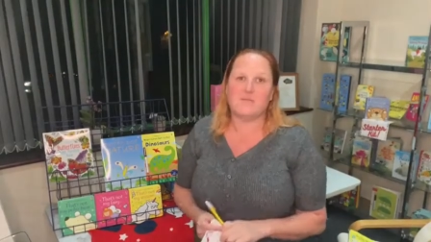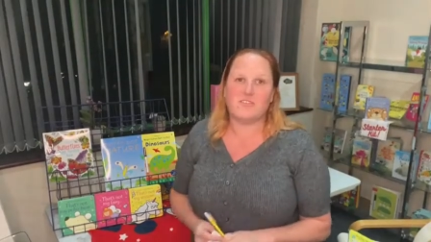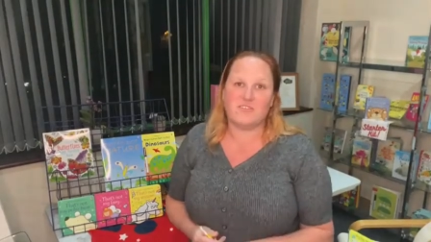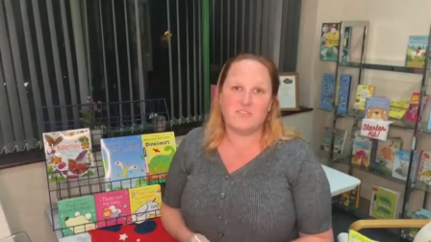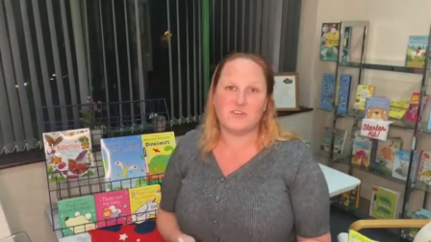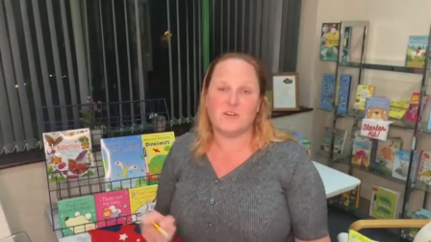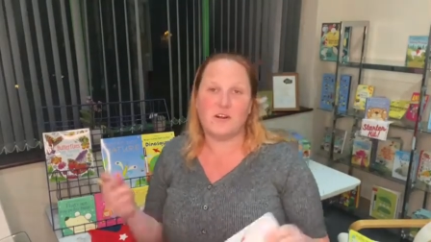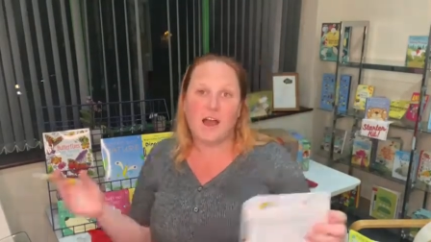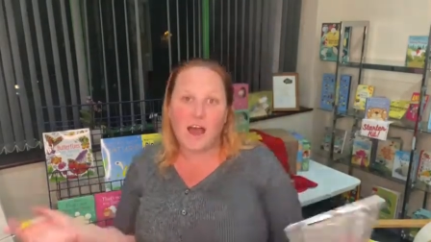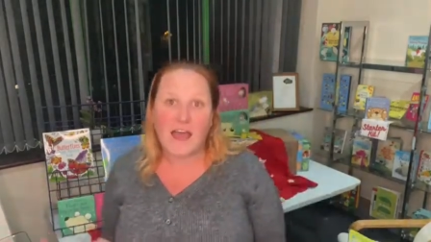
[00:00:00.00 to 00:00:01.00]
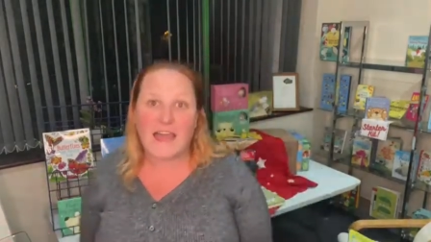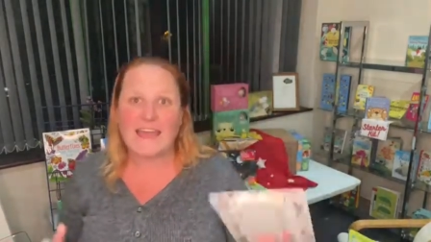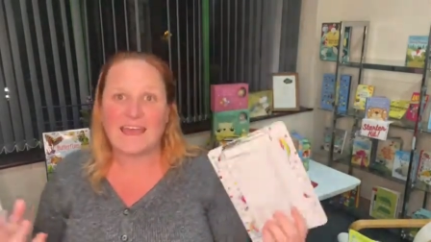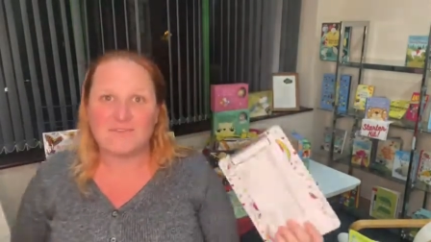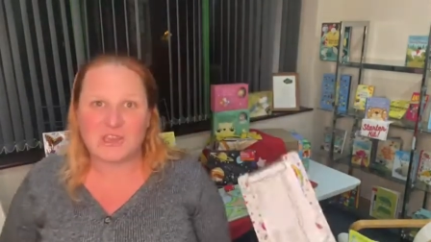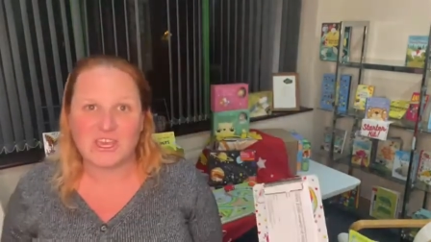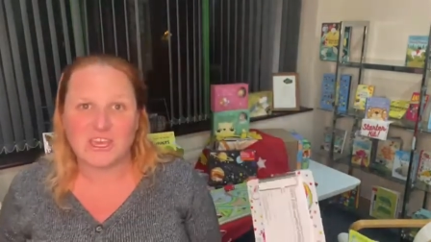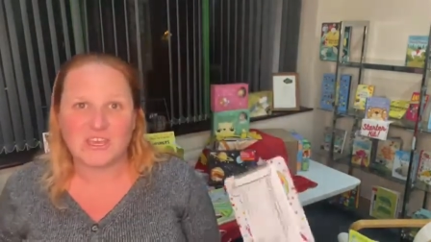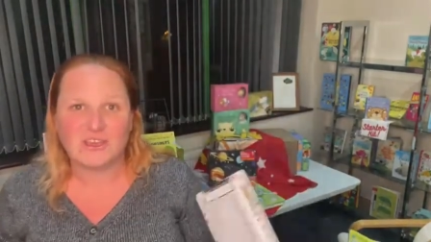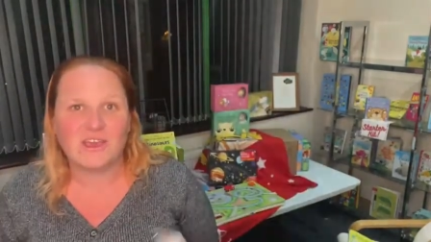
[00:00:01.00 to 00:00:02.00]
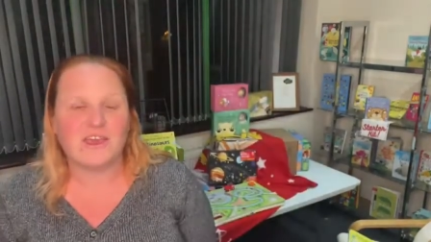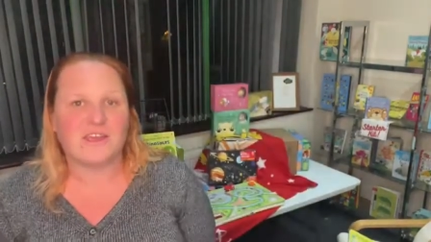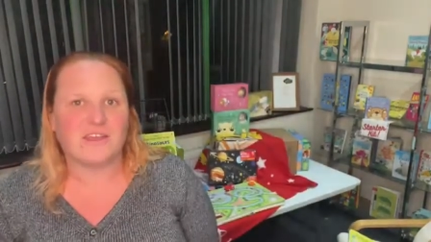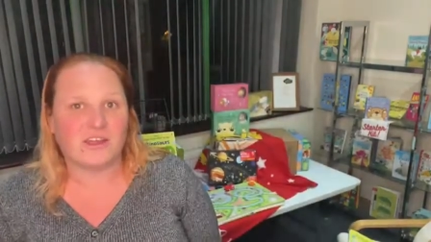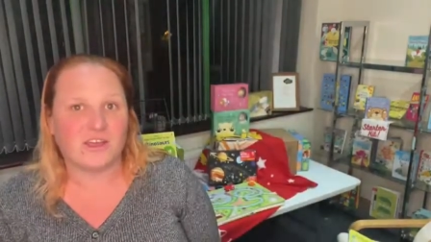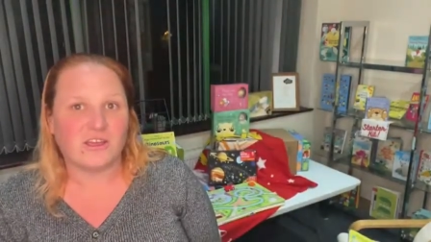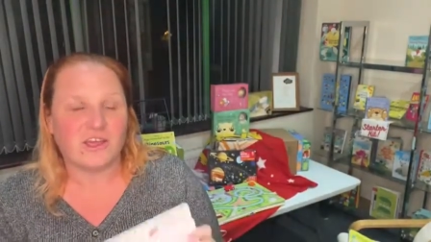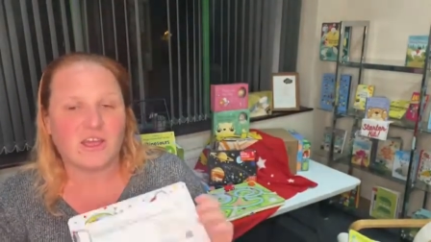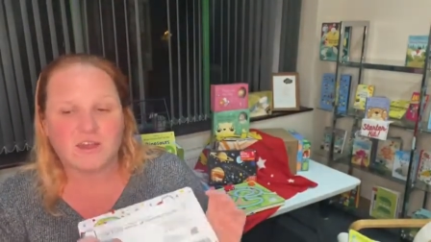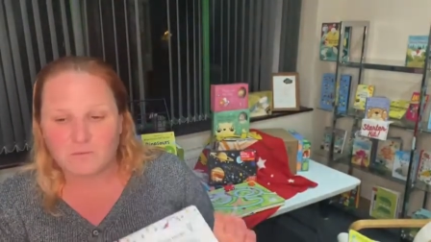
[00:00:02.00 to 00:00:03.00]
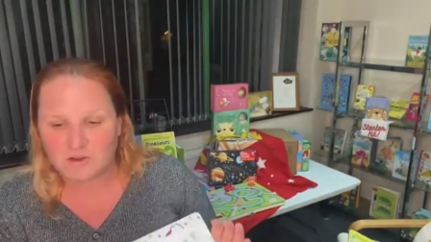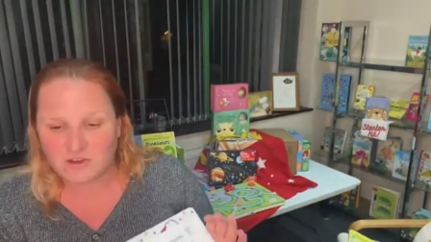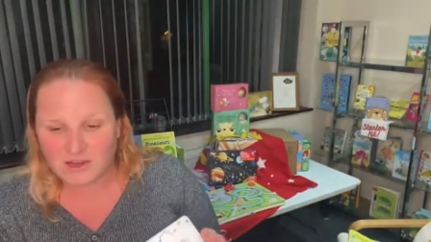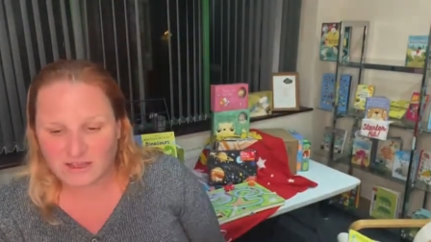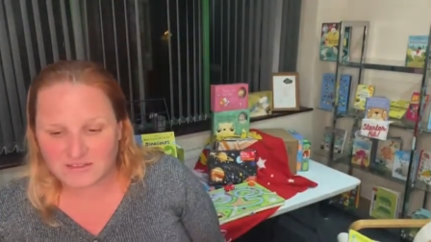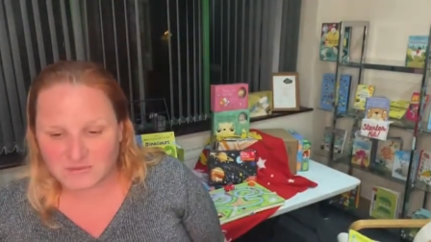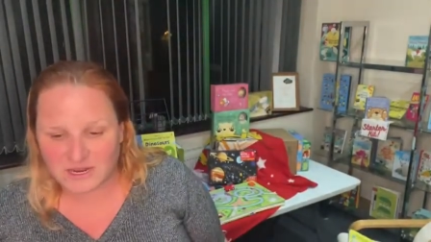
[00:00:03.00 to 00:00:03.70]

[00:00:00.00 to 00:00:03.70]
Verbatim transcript: over to the store, hi, how are you? You know, would you like to